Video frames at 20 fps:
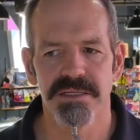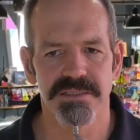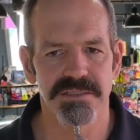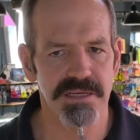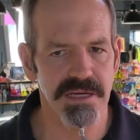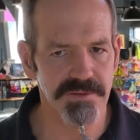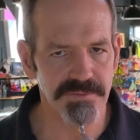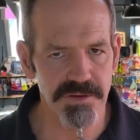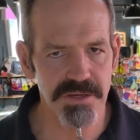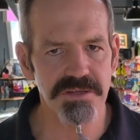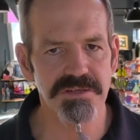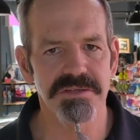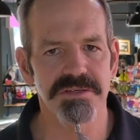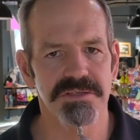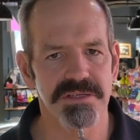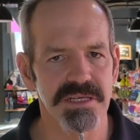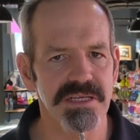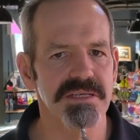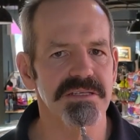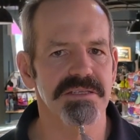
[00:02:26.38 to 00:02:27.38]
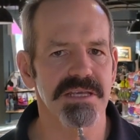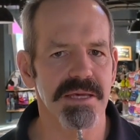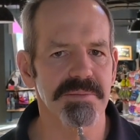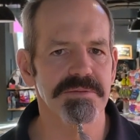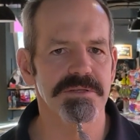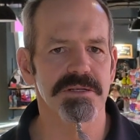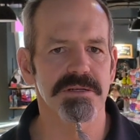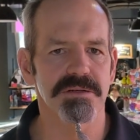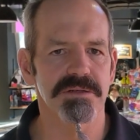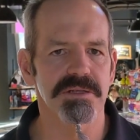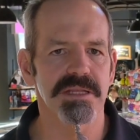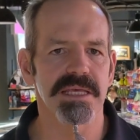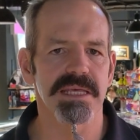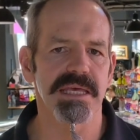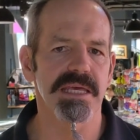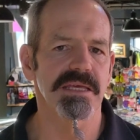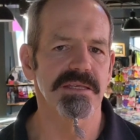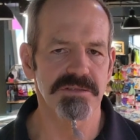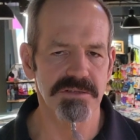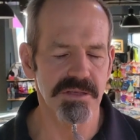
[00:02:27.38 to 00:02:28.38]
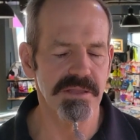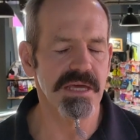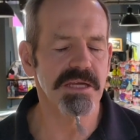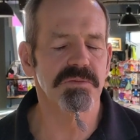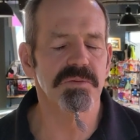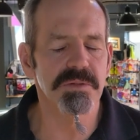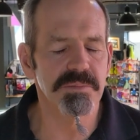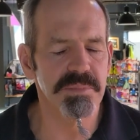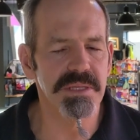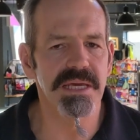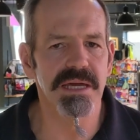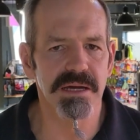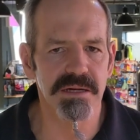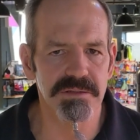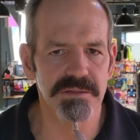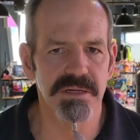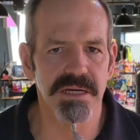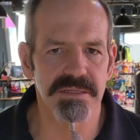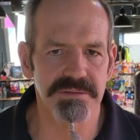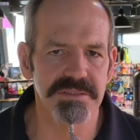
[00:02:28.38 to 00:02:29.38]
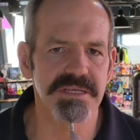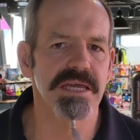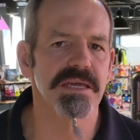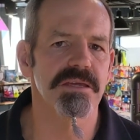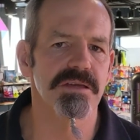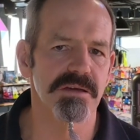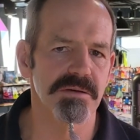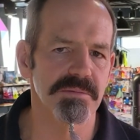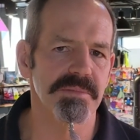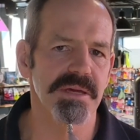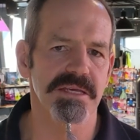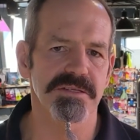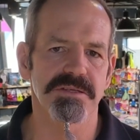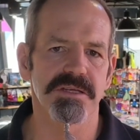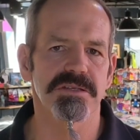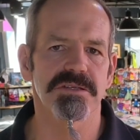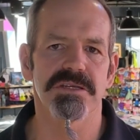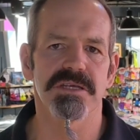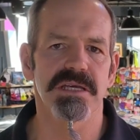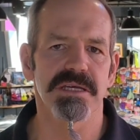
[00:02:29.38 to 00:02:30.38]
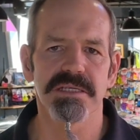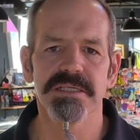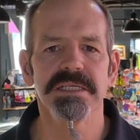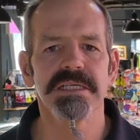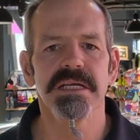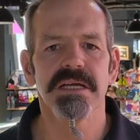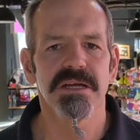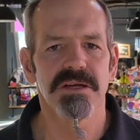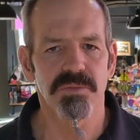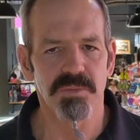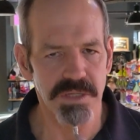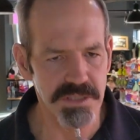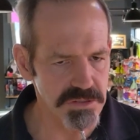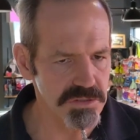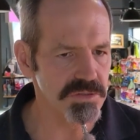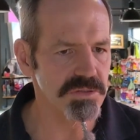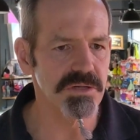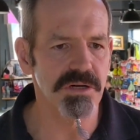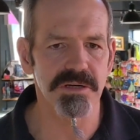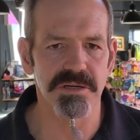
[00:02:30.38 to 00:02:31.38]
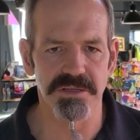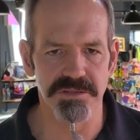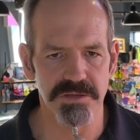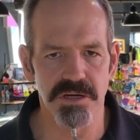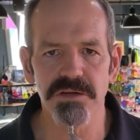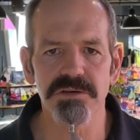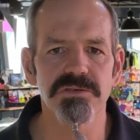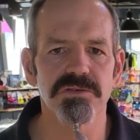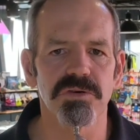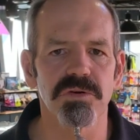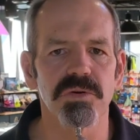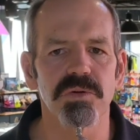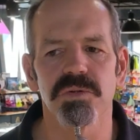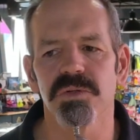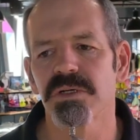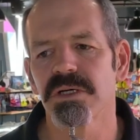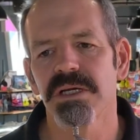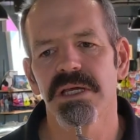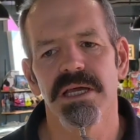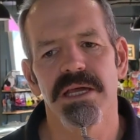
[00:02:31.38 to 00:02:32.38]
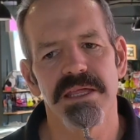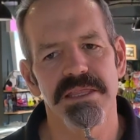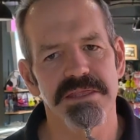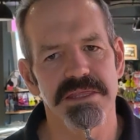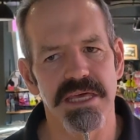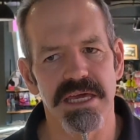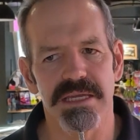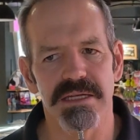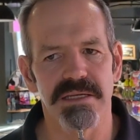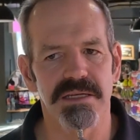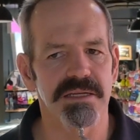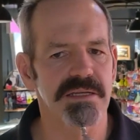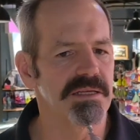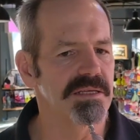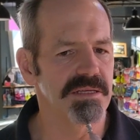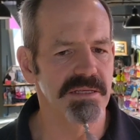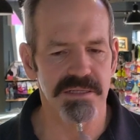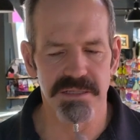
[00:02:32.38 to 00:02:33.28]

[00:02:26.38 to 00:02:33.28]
diversity is absolutely key so that would be our, our take-home message here once your dog is on raw then